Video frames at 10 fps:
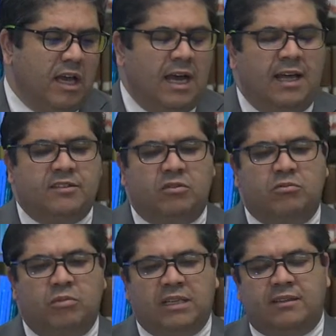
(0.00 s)
So
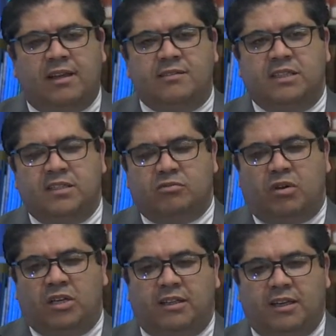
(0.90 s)
wetlands is
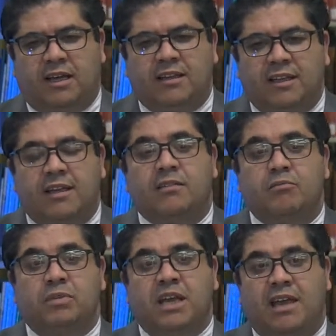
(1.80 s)
one thing, and then
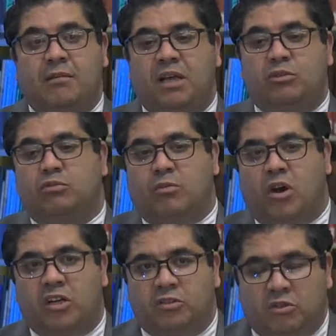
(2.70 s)
be able to
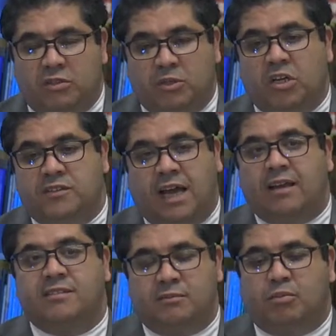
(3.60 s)
monitor it, because
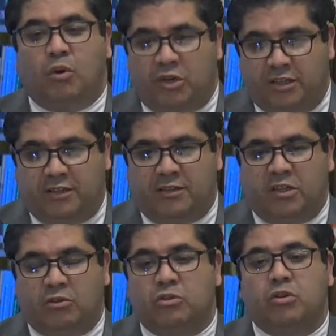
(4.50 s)
that is important.
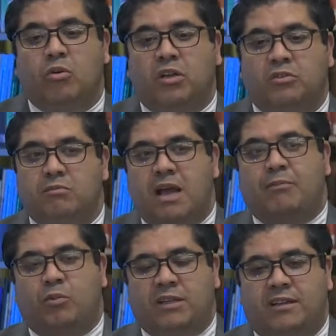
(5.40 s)
You don't want to
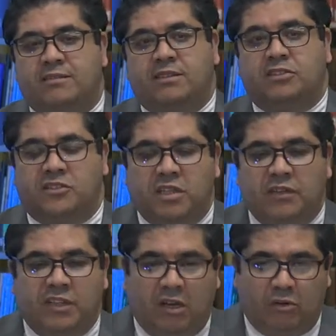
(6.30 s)
map wetlands and just leave
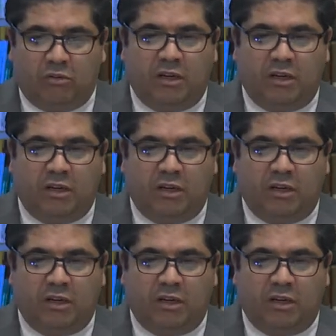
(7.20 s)
it alone.